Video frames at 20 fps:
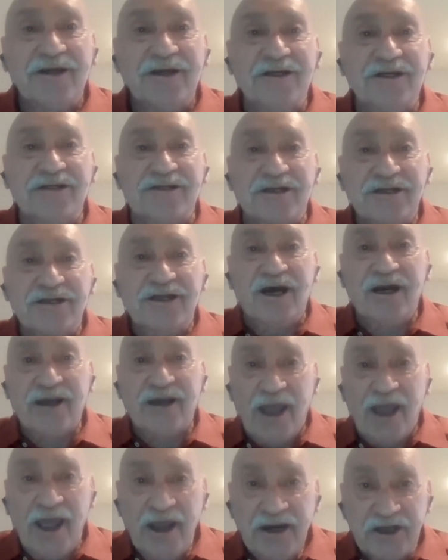it is dark
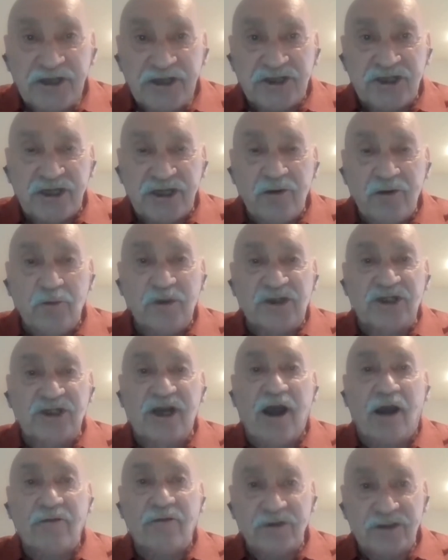energy which
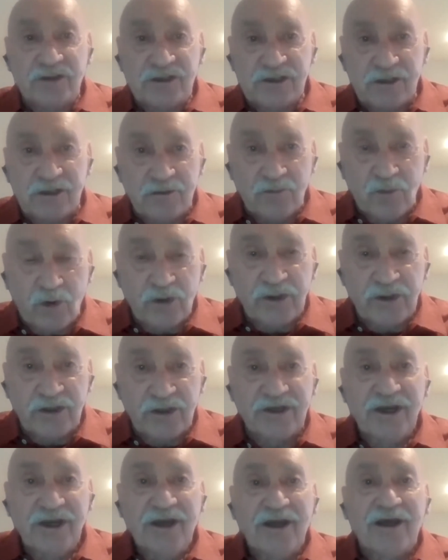governs
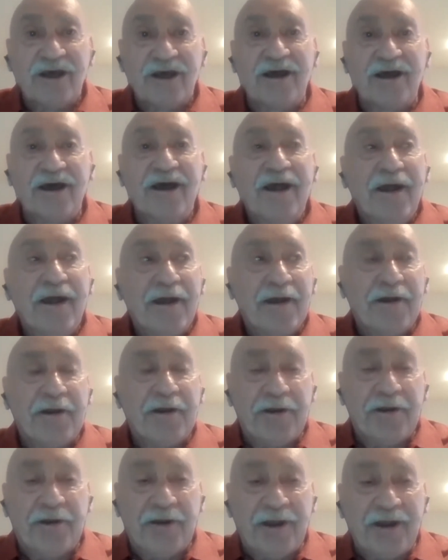modern uh,
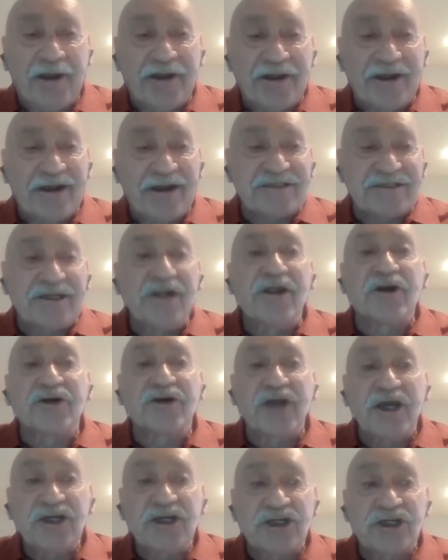uh
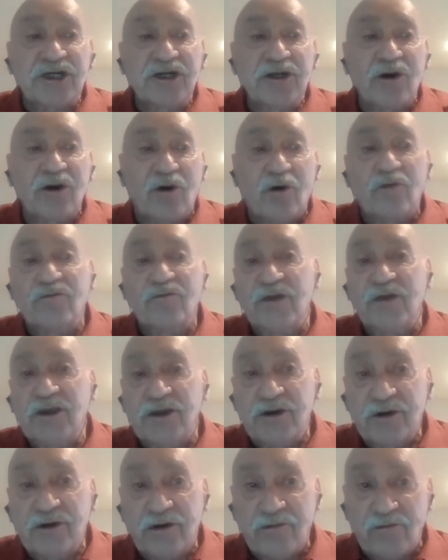acceleration of the
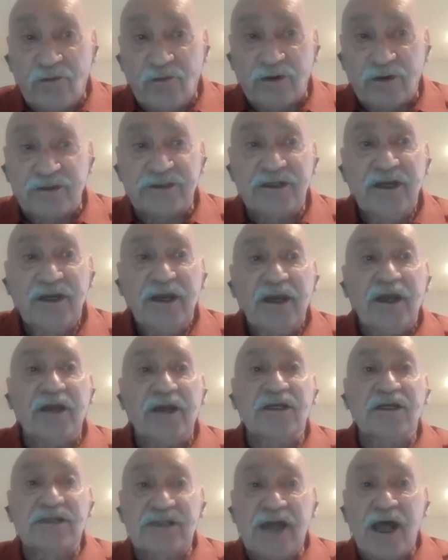universe. It
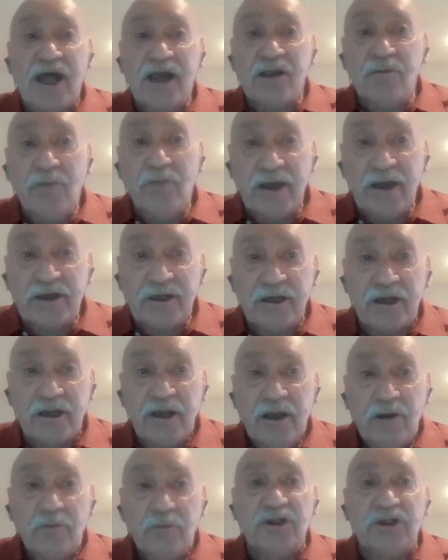is dark matter
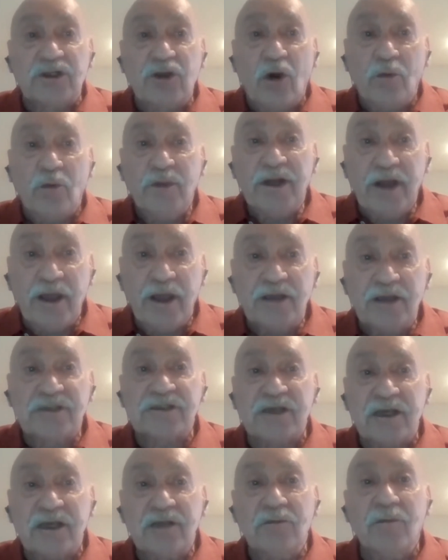which dominates
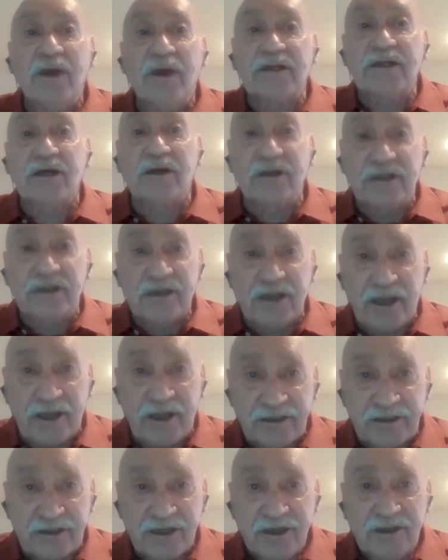in matter
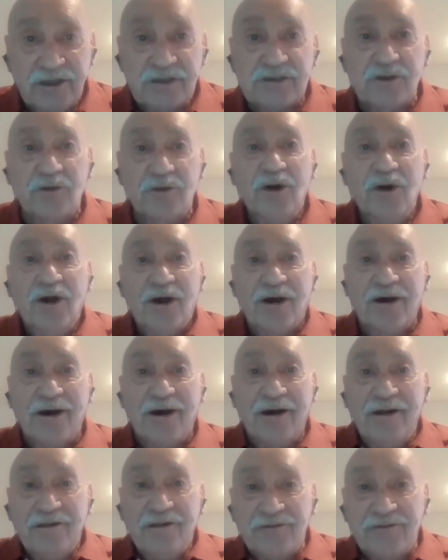content. So
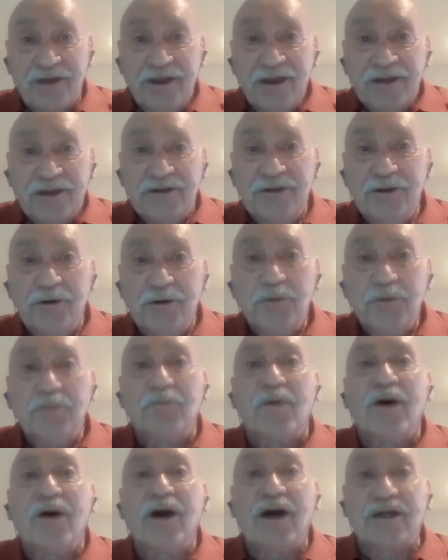uh, the known
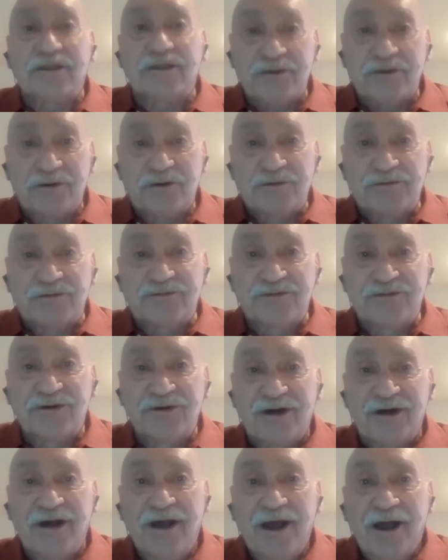part of
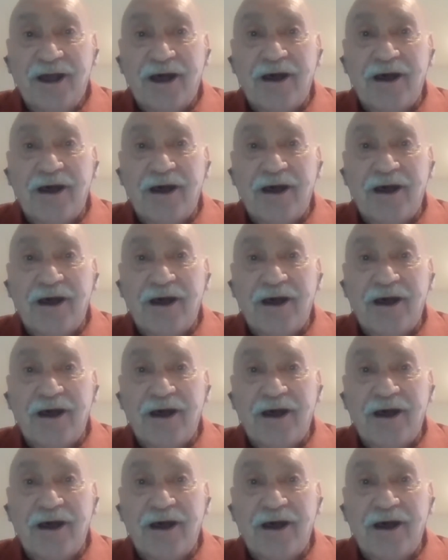uh,